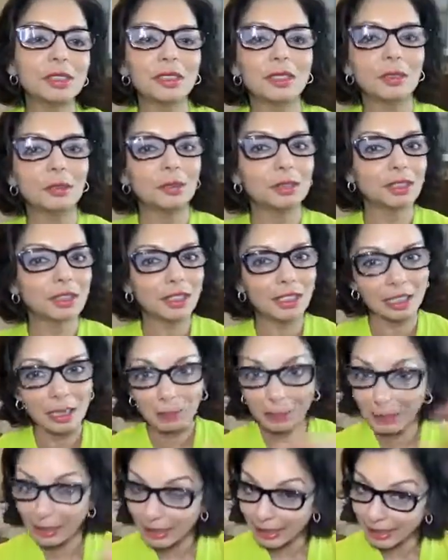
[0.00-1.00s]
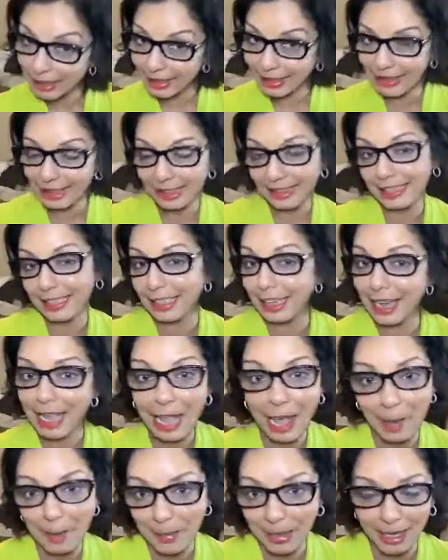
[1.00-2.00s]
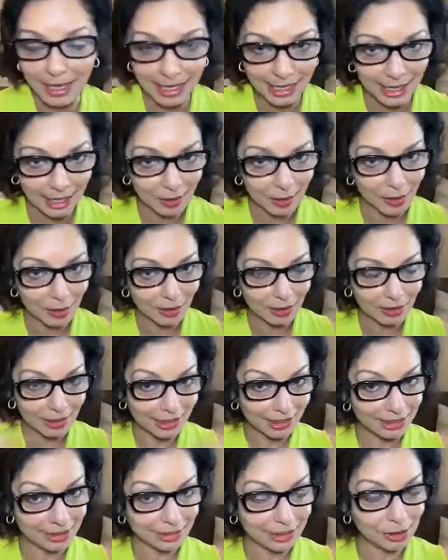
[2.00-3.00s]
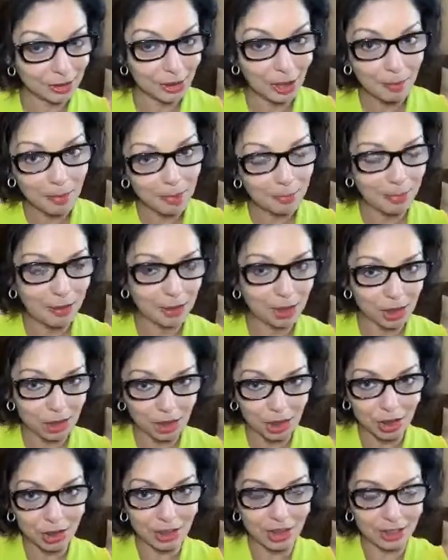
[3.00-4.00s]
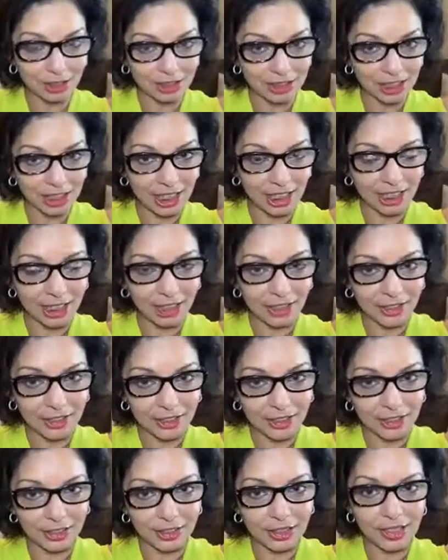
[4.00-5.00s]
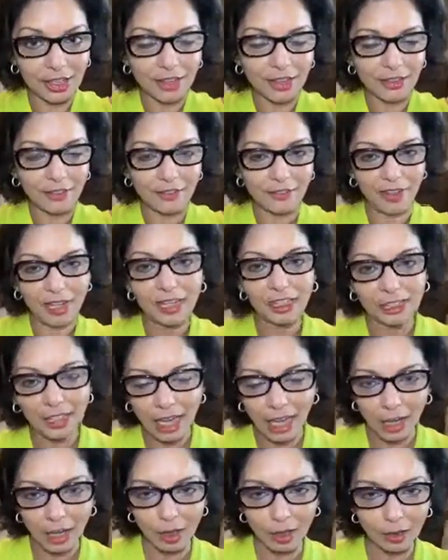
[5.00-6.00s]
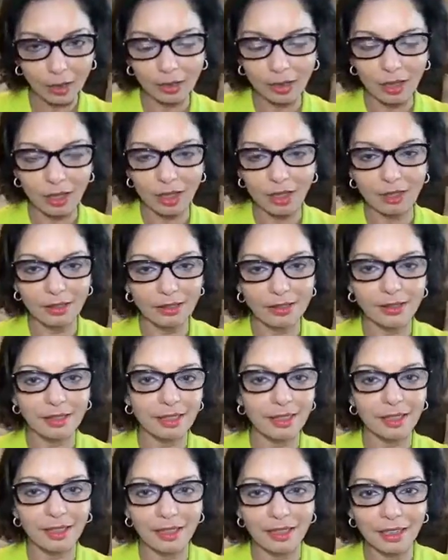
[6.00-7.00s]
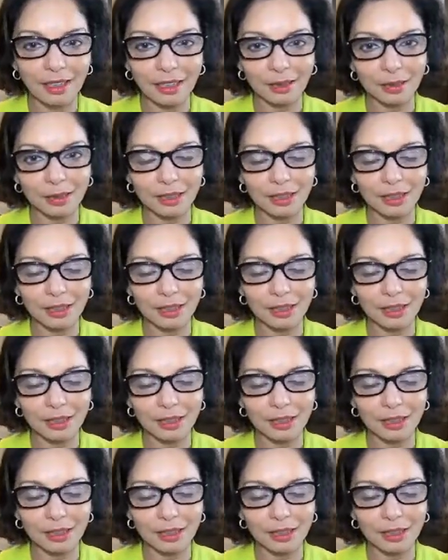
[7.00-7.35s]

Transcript: And there was a couple other things that happened that all, like you saw my picture, the chandelier fell down, and I was